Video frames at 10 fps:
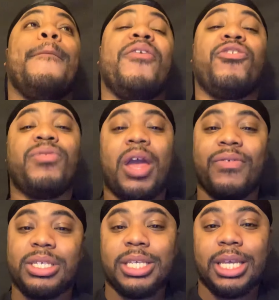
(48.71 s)
If you've
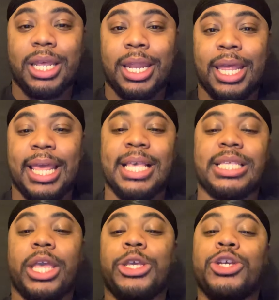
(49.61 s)
never seen it, it is
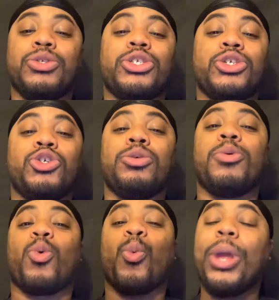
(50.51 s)
a YouTube
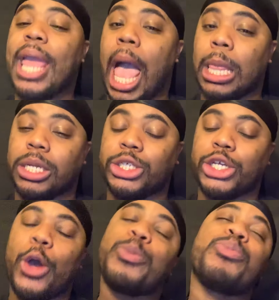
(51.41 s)
reality show.